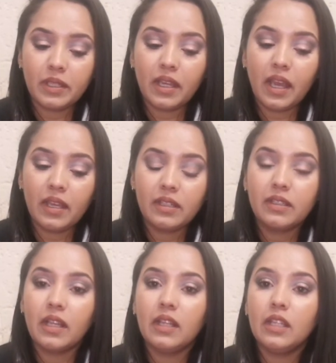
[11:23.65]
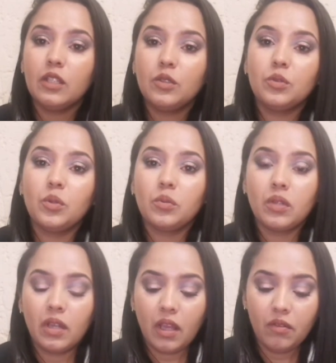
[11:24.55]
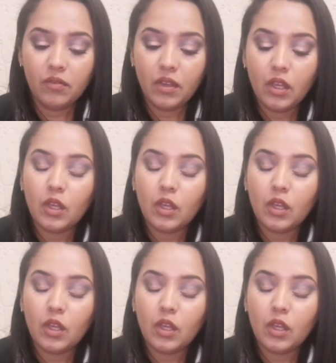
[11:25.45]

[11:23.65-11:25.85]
but I really do love